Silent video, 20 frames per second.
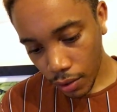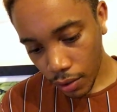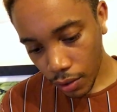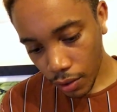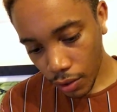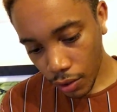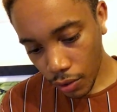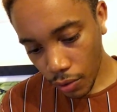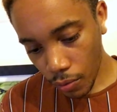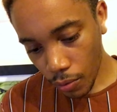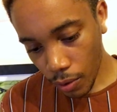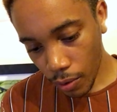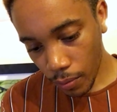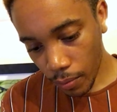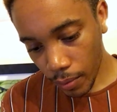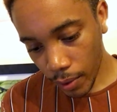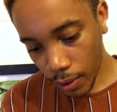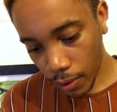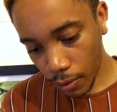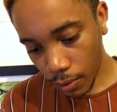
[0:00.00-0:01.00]
you will
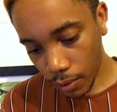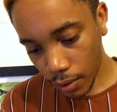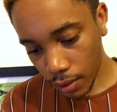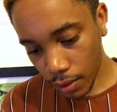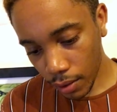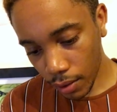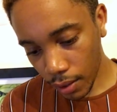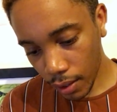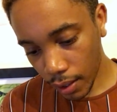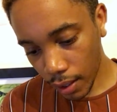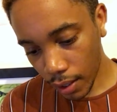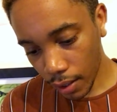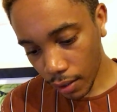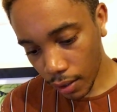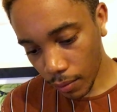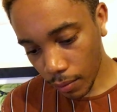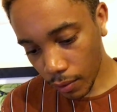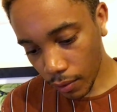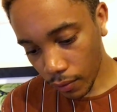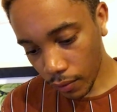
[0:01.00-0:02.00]
build the
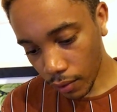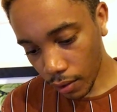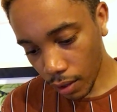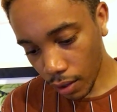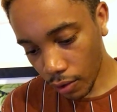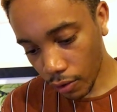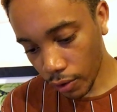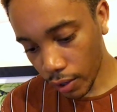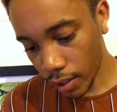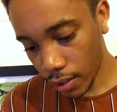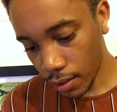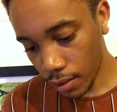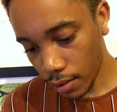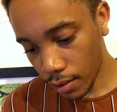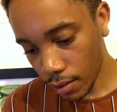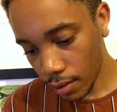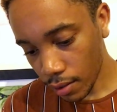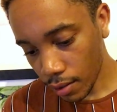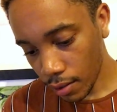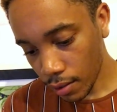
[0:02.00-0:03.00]
kingdom of
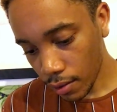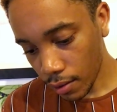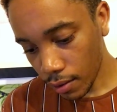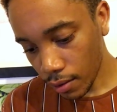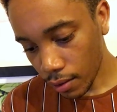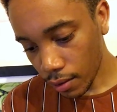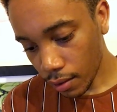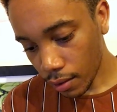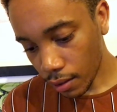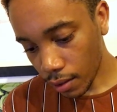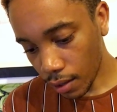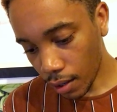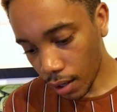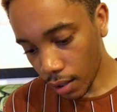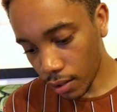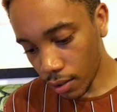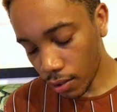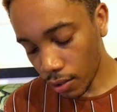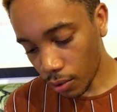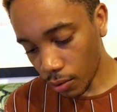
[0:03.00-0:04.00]
Logres,
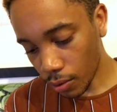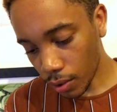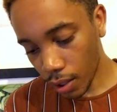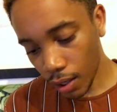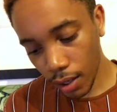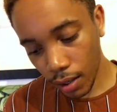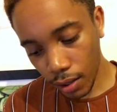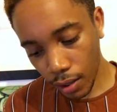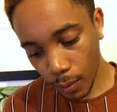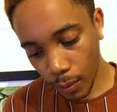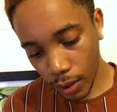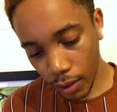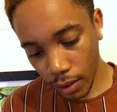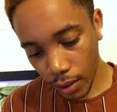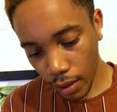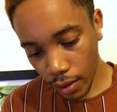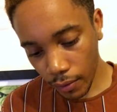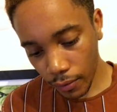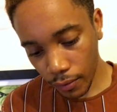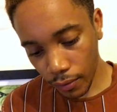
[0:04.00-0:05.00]
God's own kingdom on
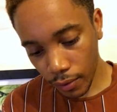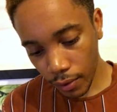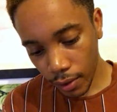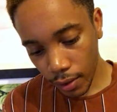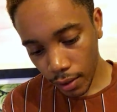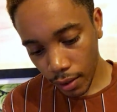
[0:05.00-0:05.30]
earth,